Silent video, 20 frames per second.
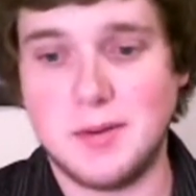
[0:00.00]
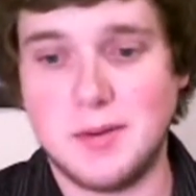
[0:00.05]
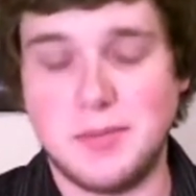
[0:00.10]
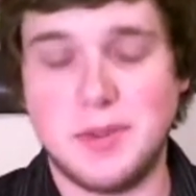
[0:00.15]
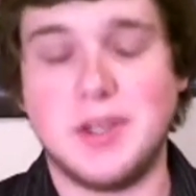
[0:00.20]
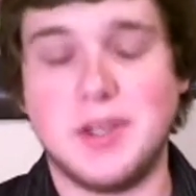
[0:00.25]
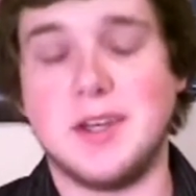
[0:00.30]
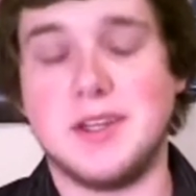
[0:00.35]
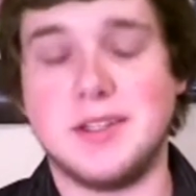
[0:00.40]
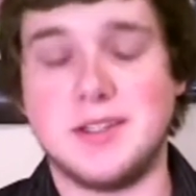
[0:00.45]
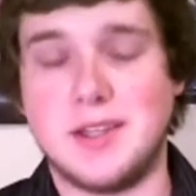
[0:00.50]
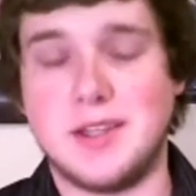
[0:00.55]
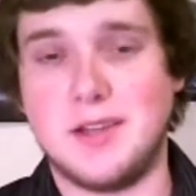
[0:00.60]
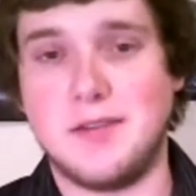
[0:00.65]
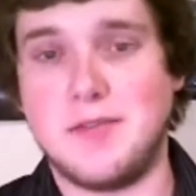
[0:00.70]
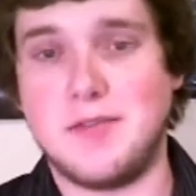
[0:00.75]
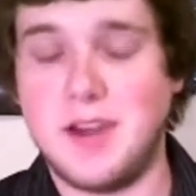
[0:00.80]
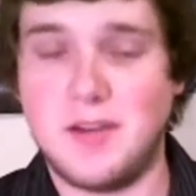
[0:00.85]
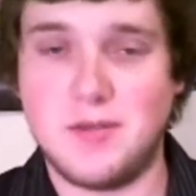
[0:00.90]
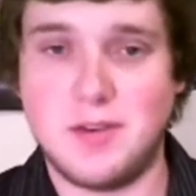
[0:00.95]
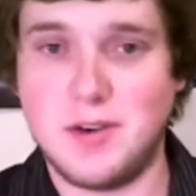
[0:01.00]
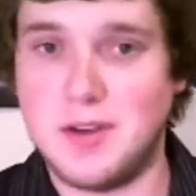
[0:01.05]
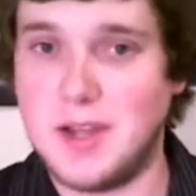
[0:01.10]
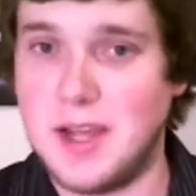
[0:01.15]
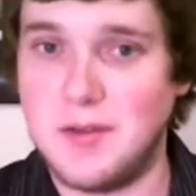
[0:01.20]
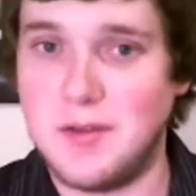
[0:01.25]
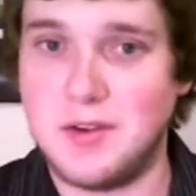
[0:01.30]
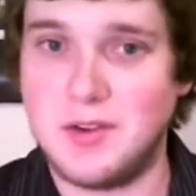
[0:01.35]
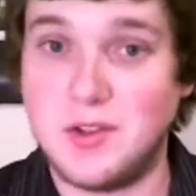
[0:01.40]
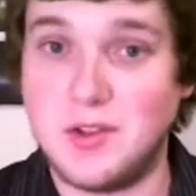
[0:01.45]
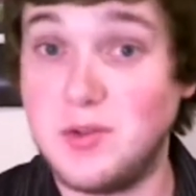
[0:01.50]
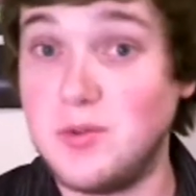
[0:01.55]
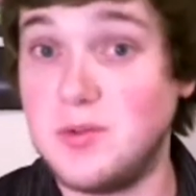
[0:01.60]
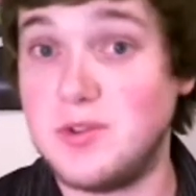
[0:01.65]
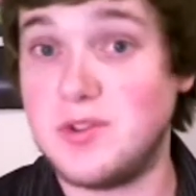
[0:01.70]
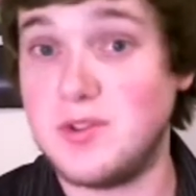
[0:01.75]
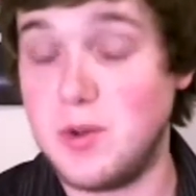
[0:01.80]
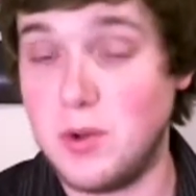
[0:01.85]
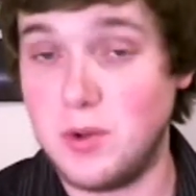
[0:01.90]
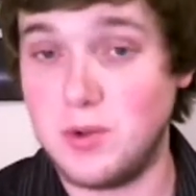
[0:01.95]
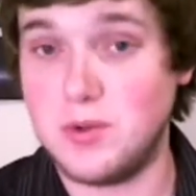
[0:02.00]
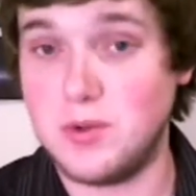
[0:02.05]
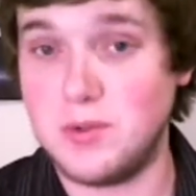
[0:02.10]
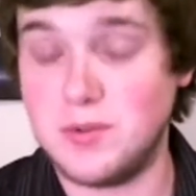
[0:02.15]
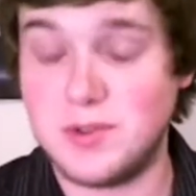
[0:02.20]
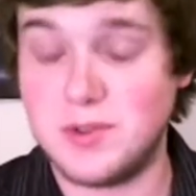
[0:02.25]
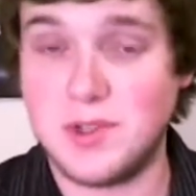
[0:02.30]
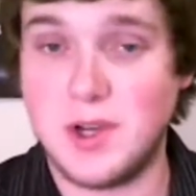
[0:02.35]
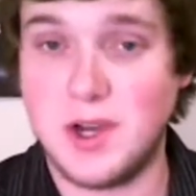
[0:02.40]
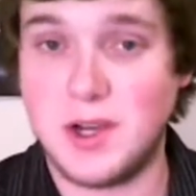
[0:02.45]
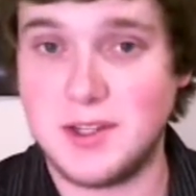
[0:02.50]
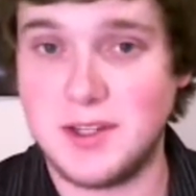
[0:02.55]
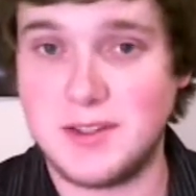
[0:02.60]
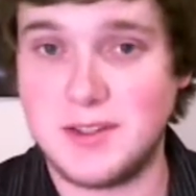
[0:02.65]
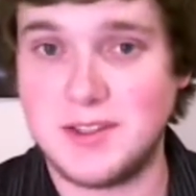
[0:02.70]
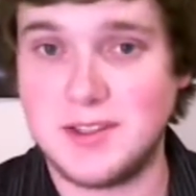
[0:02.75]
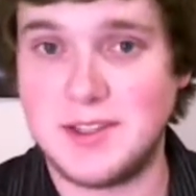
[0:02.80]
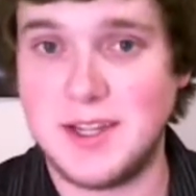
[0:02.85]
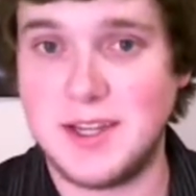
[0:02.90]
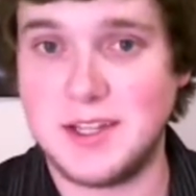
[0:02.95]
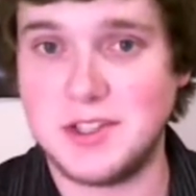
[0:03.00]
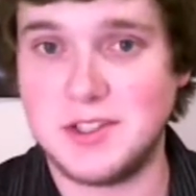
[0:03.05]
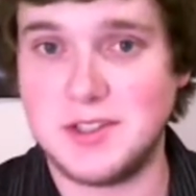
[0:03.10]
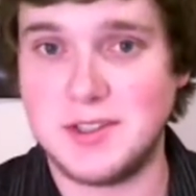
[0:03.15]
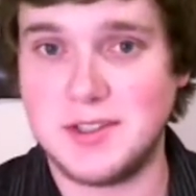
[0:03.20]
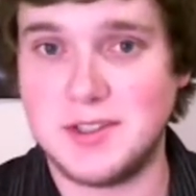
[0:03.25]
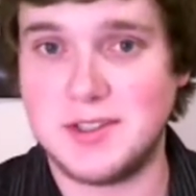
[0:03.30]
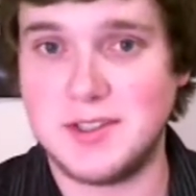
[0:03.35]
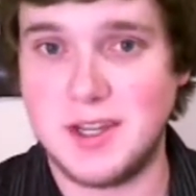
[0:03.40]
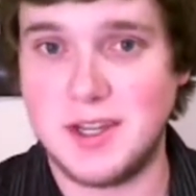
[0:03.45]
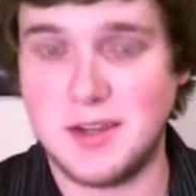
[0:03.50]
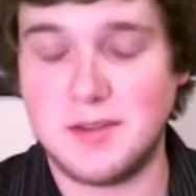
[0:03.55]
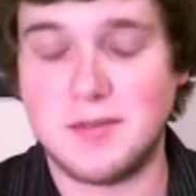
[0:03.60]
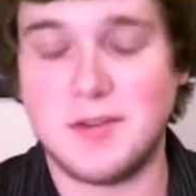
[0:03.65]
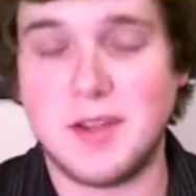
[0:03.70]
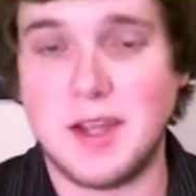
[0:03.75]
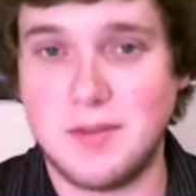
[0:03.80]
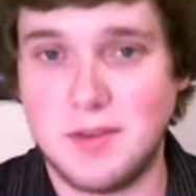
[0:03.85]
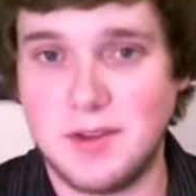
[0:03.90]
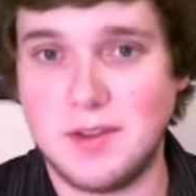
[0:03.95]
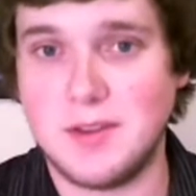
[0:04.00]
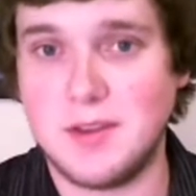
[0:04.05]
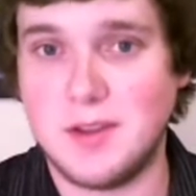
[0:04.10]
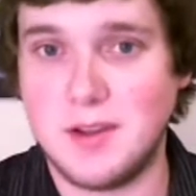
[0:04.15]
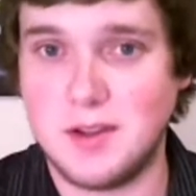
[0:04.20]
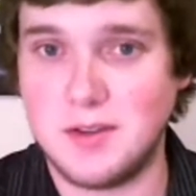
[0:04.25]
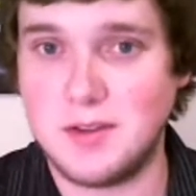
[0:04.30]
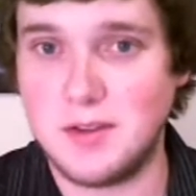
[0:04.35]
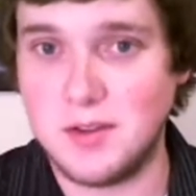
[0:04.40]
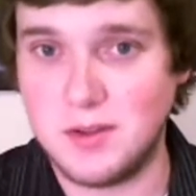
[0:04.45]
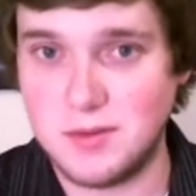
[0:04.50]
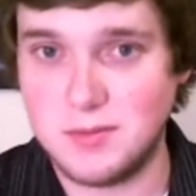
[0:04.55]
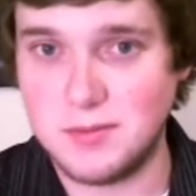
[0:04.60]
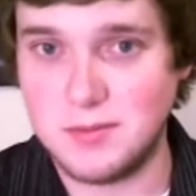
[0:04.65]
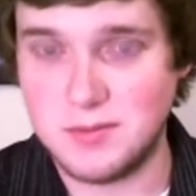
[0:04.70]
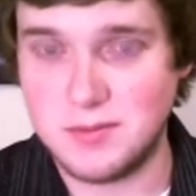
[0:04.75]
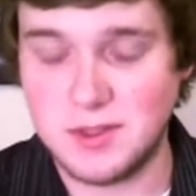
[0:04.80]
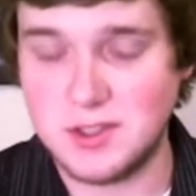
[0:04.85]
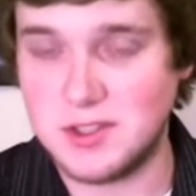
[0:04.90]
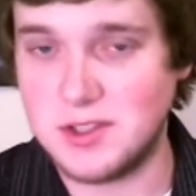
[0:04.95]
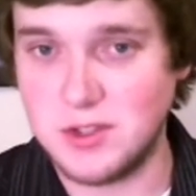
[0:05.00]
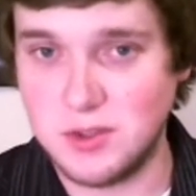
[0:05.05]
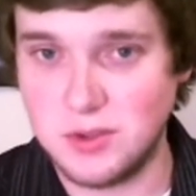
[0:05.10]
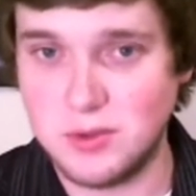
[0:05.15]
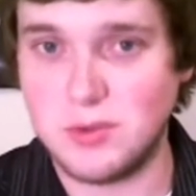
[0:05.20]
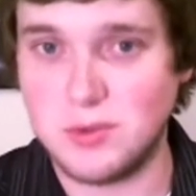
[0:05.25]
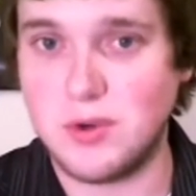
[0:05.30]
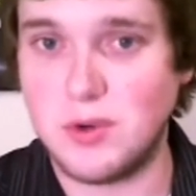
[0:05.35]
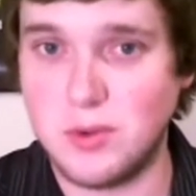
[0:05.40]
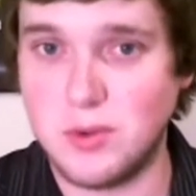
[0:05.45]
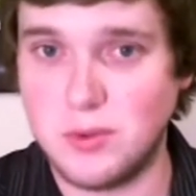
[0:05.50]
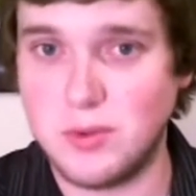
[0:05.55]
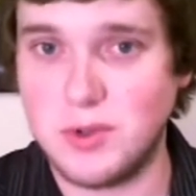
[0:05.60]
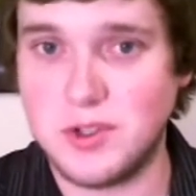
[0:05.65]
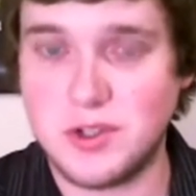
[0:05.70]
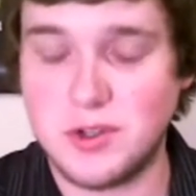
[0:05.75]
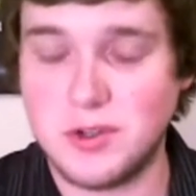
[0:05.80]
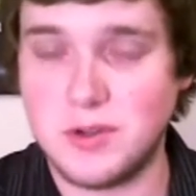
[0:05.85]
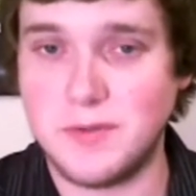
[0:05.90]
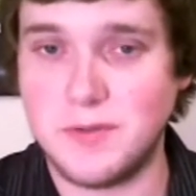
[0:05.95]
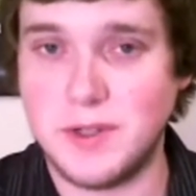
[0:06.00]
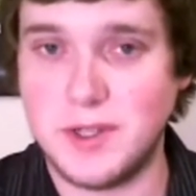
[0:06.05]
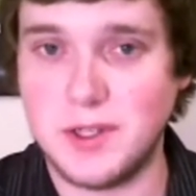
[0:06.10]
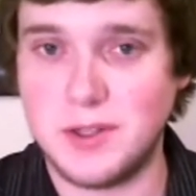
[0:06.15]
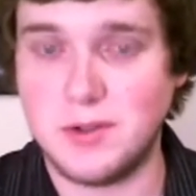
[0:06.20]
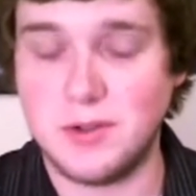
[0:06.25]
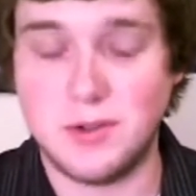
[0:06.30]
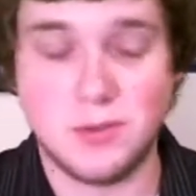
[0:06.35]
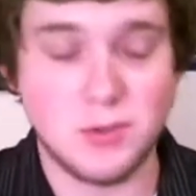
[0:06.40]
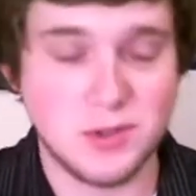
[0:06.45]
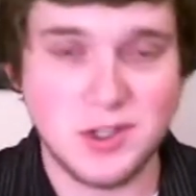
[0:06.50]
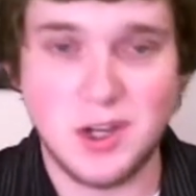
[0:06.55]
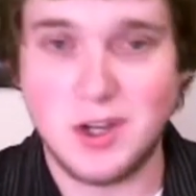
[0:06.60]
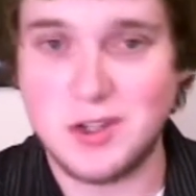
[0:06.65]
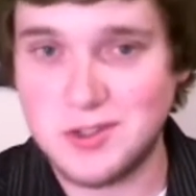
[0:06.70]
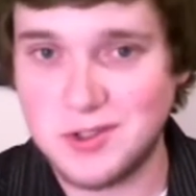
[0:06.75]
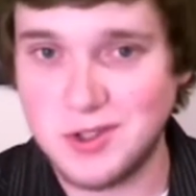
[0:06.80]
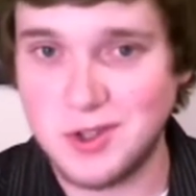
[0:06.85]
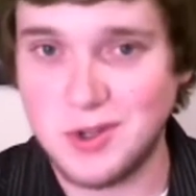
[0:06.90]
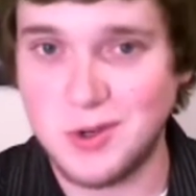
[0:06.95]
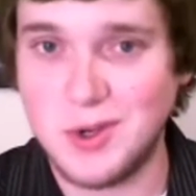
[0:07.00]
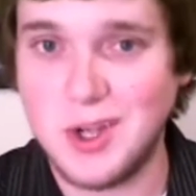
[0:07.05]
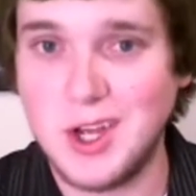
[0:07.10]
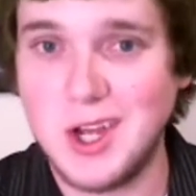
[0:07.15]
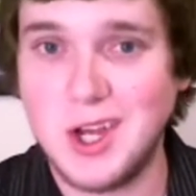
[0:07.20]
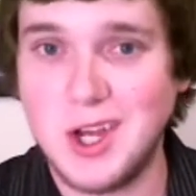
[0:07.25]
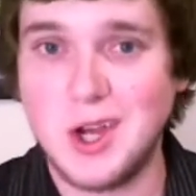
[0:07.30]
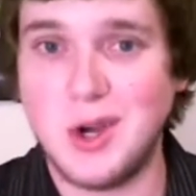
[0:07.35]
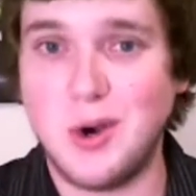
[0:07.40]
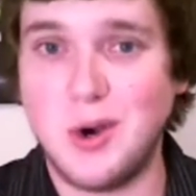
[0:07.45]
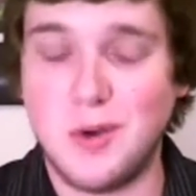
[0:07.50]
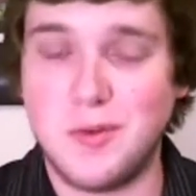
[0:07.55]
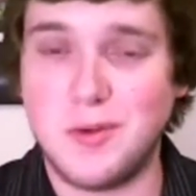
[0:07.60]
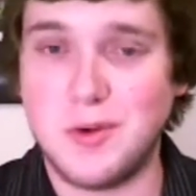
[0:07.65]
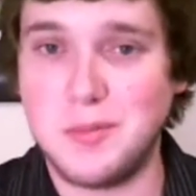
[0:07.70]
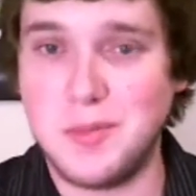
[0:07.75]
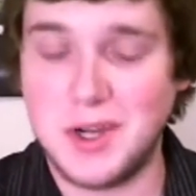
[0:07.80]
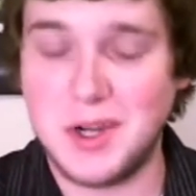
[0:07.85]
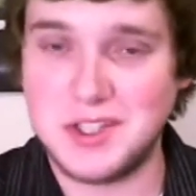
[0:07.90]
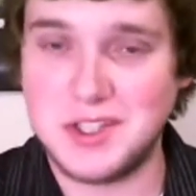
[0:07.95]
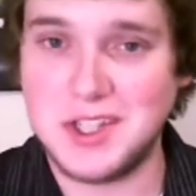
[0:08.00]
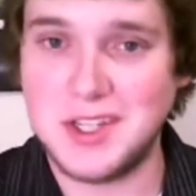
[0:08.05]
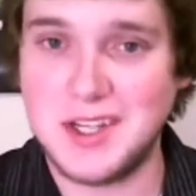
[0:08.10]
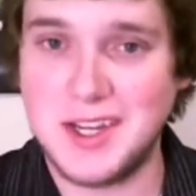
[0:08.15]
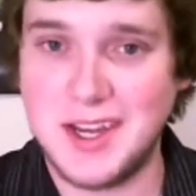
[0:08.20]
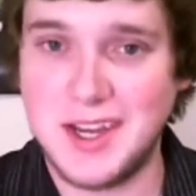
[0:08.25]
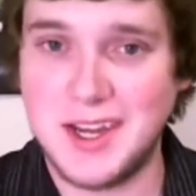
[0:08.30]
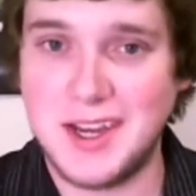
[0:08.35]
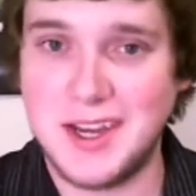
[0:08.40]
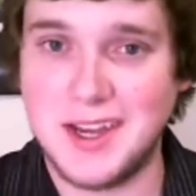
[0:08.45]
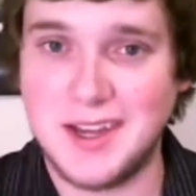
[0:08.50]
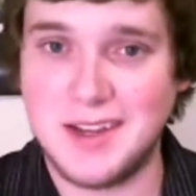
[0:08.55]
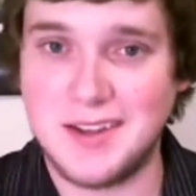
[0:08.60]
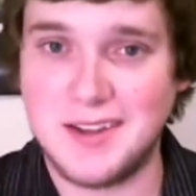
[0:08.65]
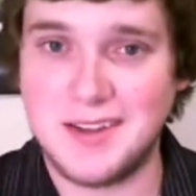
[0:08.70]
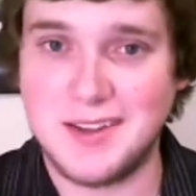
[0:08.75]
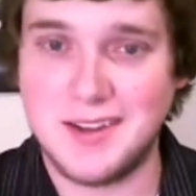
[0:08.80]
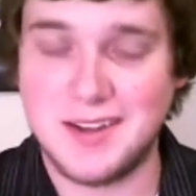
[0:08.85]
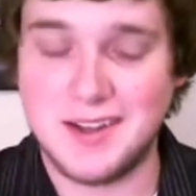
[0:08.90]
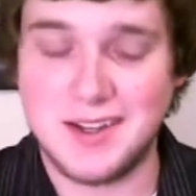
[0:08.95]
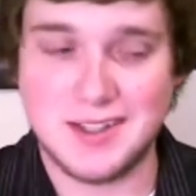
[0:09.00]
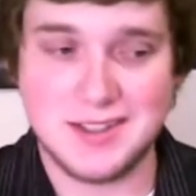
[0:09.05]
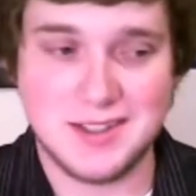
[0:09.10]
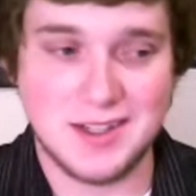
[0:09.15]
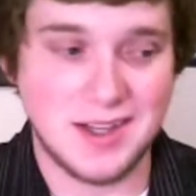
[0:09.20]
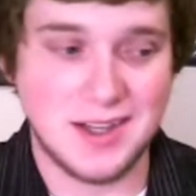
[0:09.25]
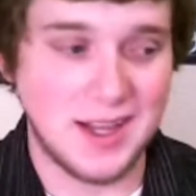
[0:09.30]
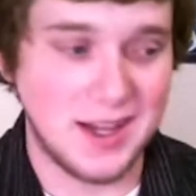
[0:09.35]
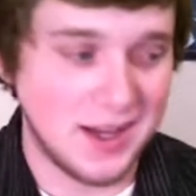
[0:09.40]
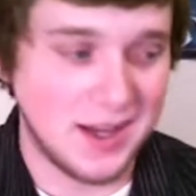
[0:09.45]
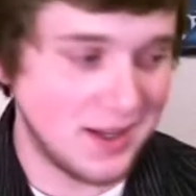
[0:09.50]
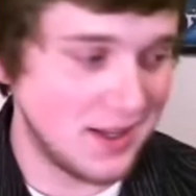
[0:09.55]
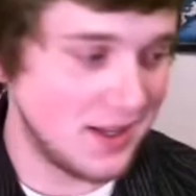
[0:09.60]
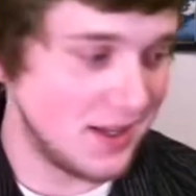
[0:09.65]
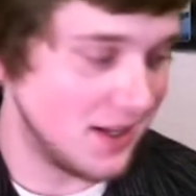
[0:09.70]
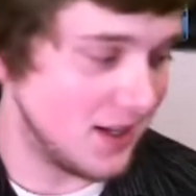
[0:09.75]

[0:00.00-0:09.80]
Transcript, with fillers: because they favored having two Soyuz docked at the station instead of having the, the this new crew return vehicle. It was also over budget and uh, delayed